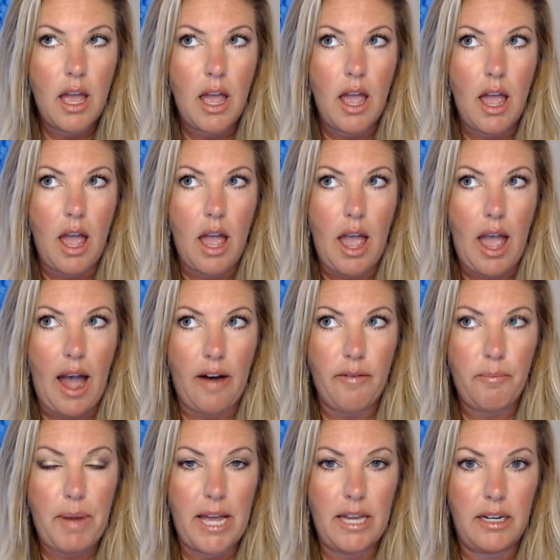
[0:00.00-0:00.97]
have
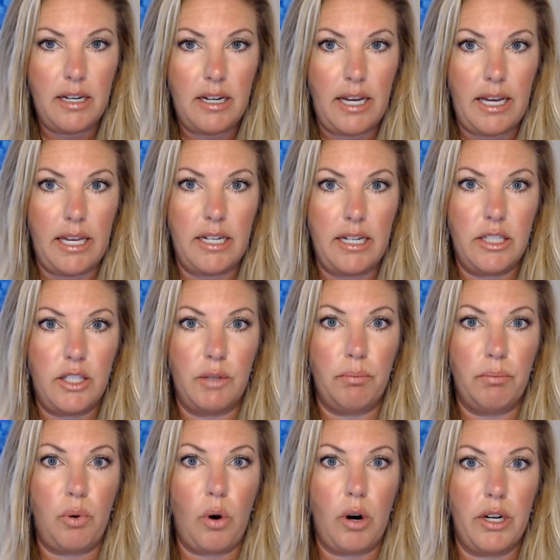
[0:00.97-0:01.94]
been and it's
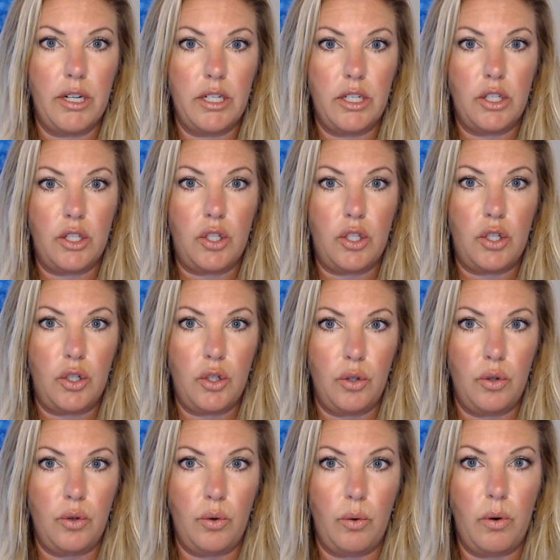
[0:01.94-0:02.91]
important
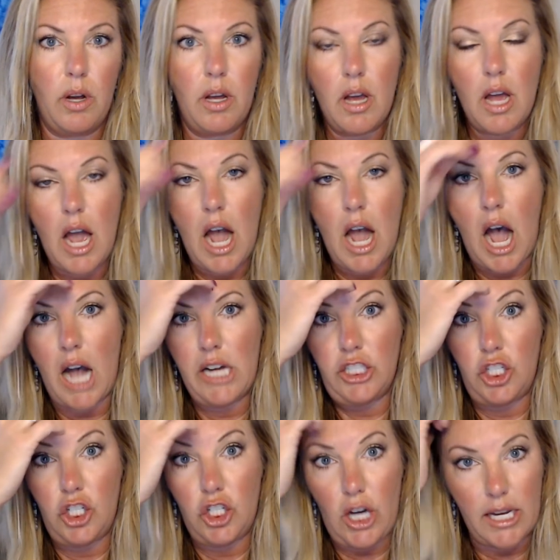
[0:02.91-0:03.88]
to
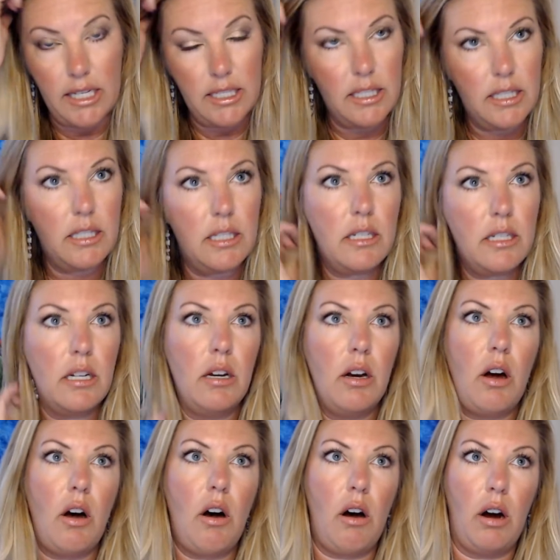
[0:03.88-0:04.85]
adjust
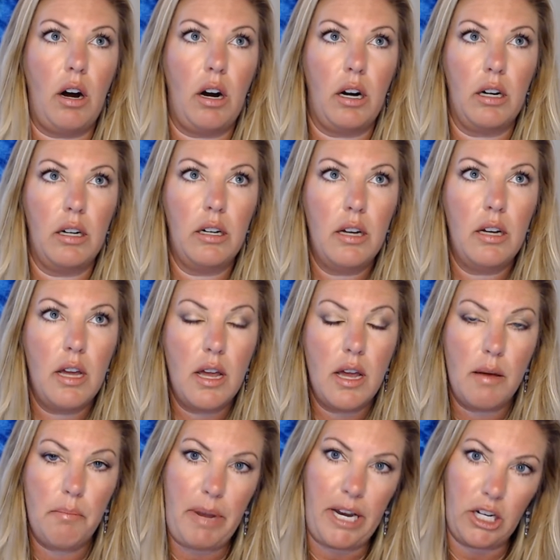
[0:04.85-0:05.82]
our
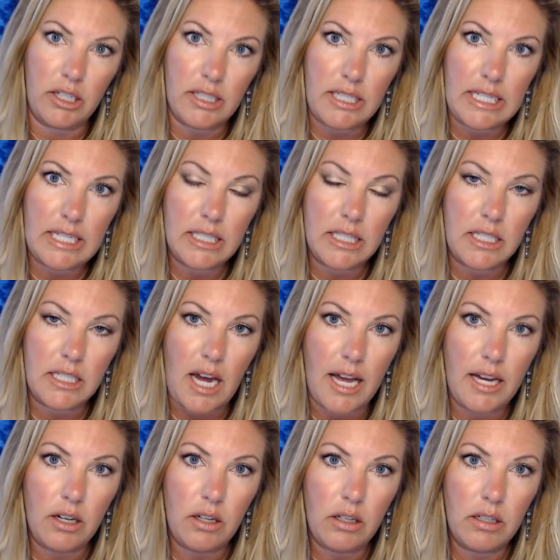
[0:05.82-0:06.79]
parenting
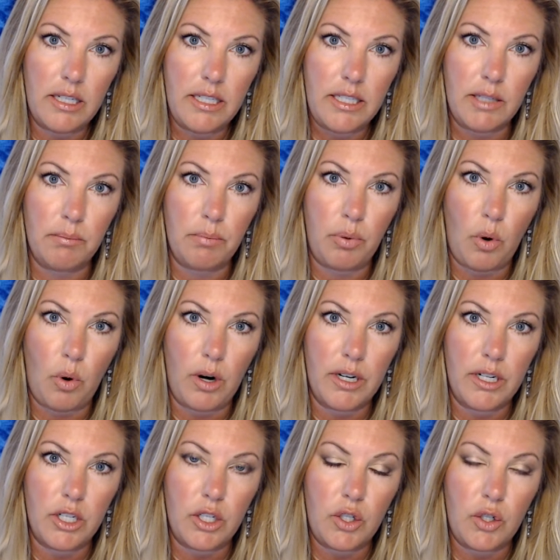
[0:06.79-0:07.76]
style. It's
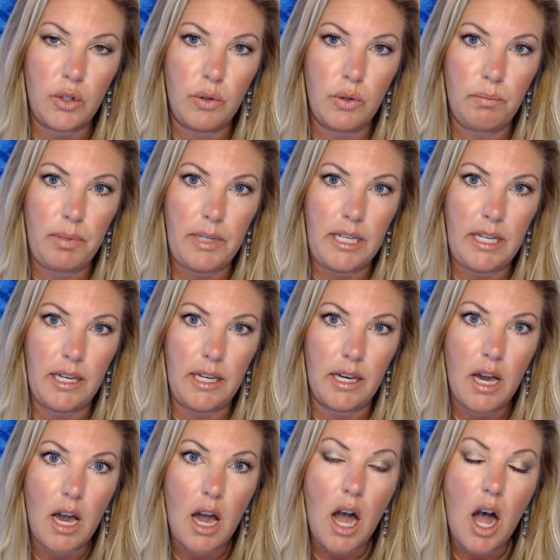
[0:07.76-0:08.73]
important to be
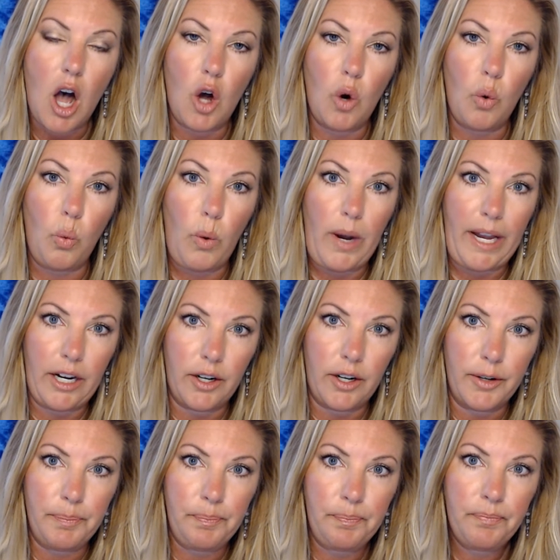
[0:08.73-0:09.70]

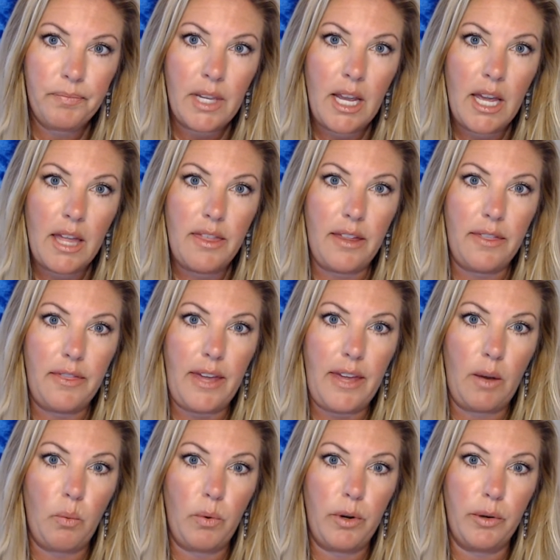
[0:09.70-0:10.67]
aware that they
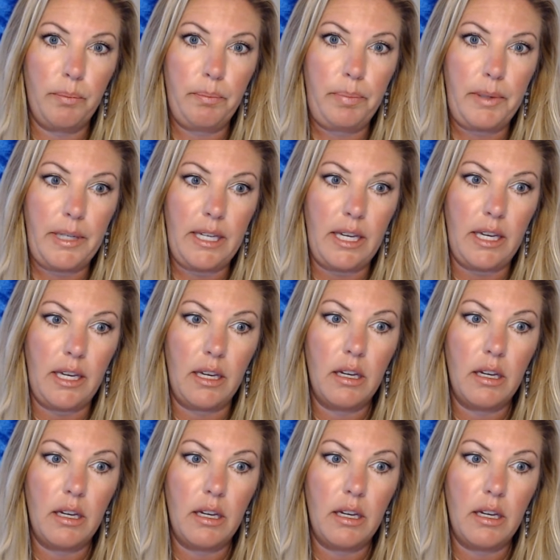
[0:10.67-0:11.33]
will be